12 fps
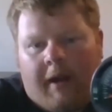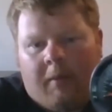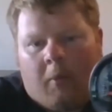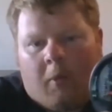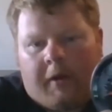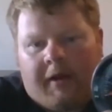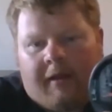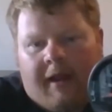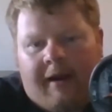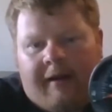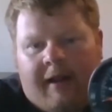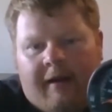red
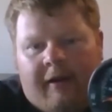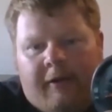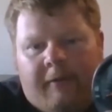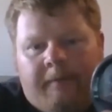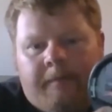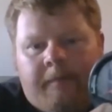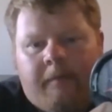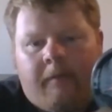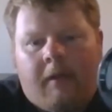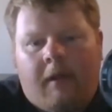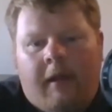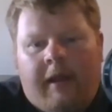warning light down here,
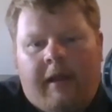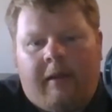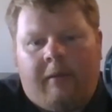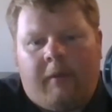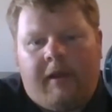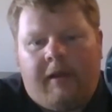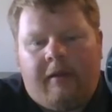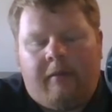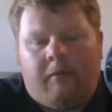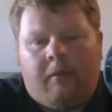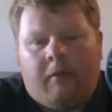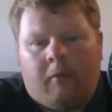and
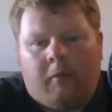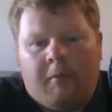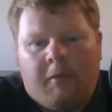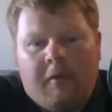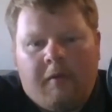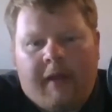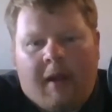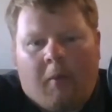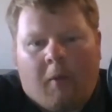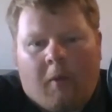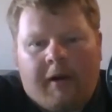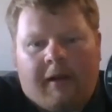we removed
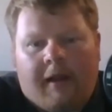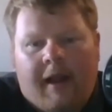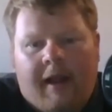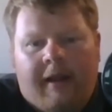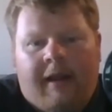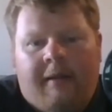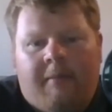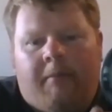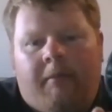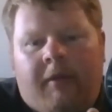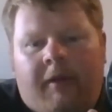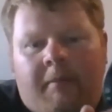that warning light,
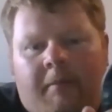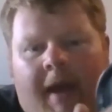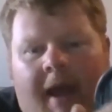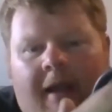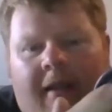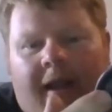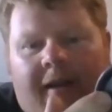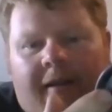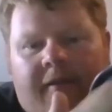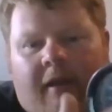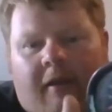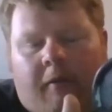and the
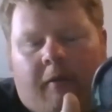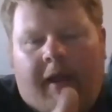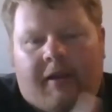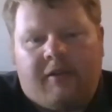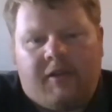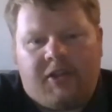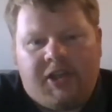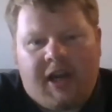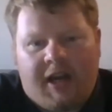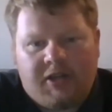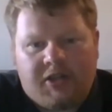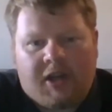backlight itself will actually
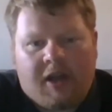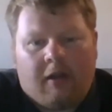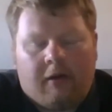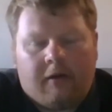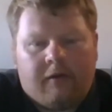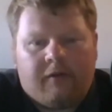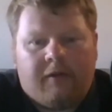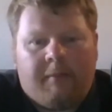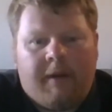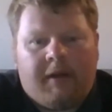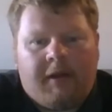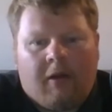change colors
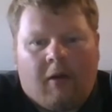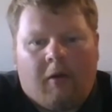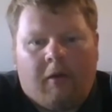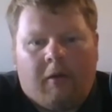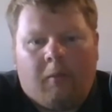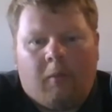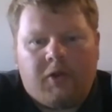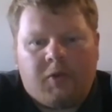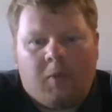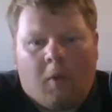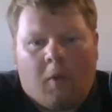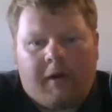depending on
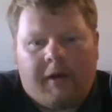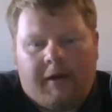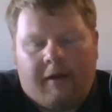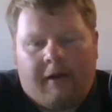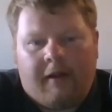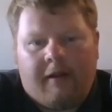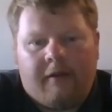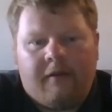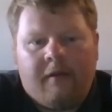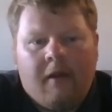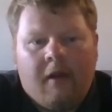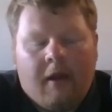which warning it
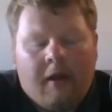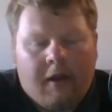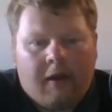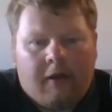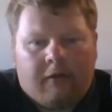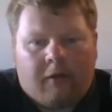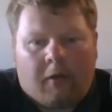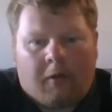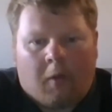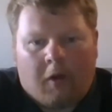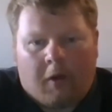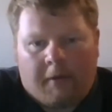is. So
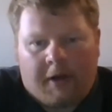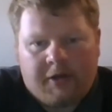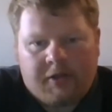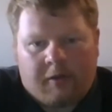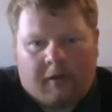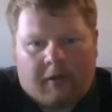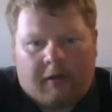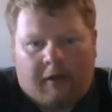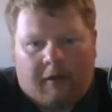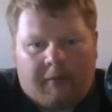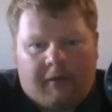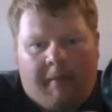on oil pressure,
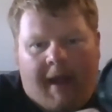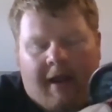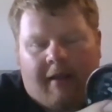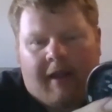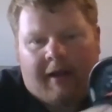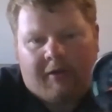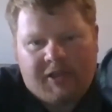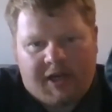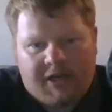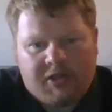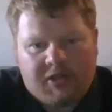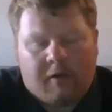the backlight will
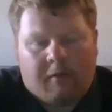change